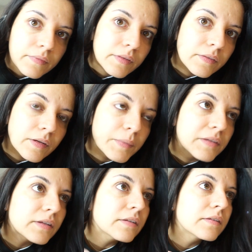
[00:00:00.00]
Does that
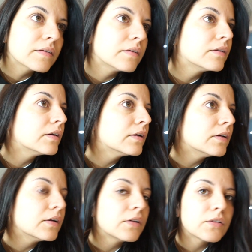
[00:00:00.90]
make sense?
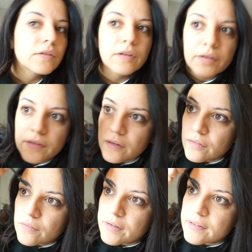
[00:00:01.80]
So there you
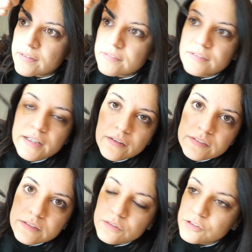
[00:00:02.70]
go. And then see how
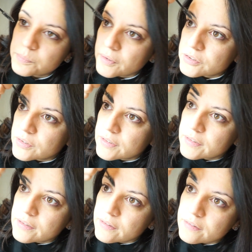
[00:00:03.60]
it's a little sparse right
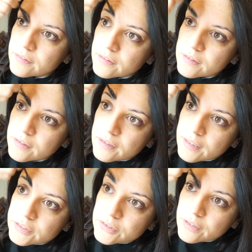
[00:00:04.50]
there?
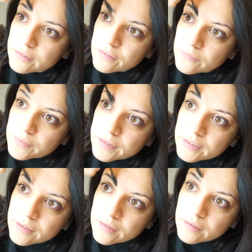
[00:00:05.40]
I try to go in
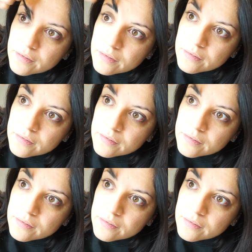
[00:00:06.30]
and